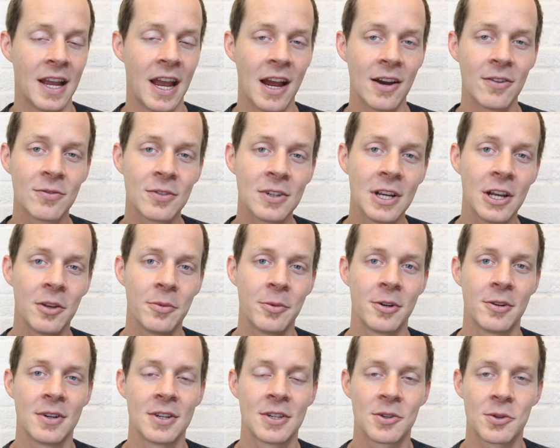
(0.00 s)
Every
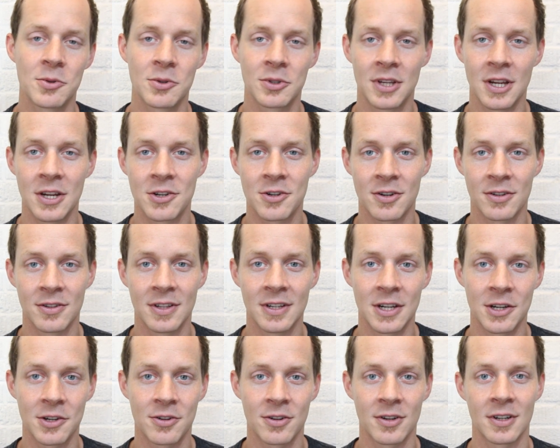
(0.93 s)
elementary school teacher in the
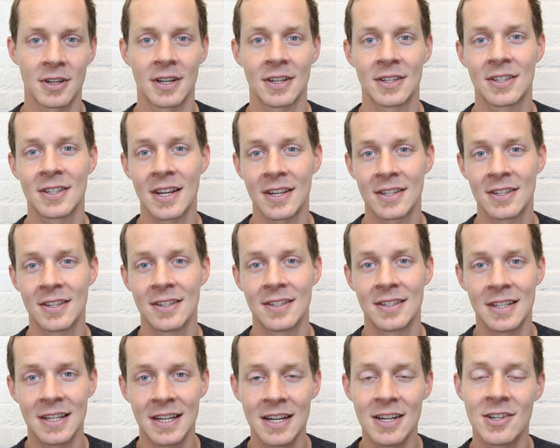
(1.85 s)
district
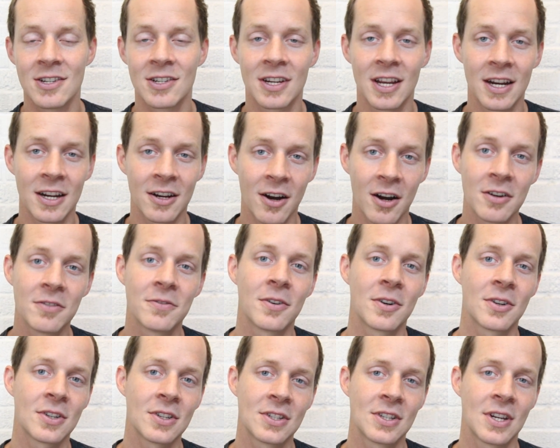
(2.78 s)
assesses each kindergarten,
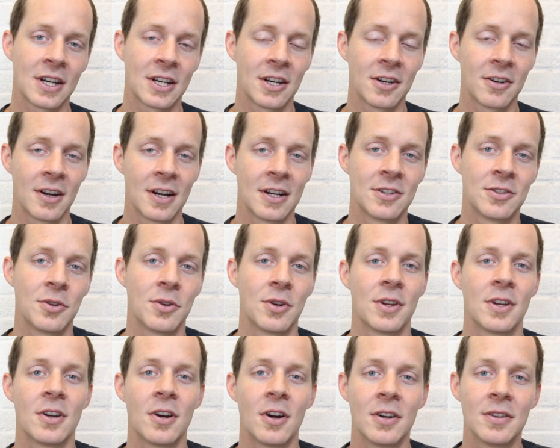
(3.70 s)
first, and second grade
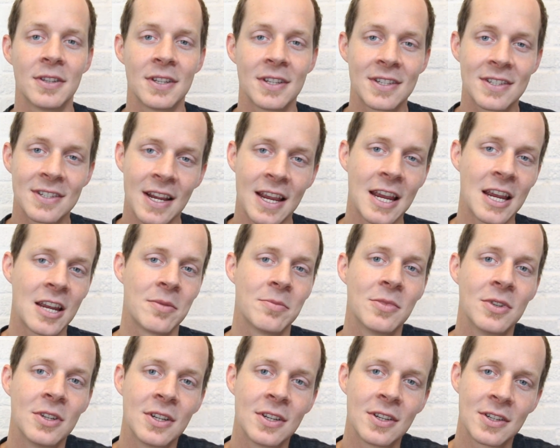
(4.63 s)
student on the
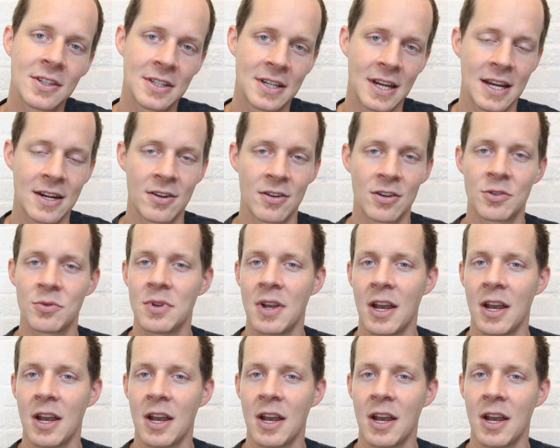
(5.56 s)
same standards.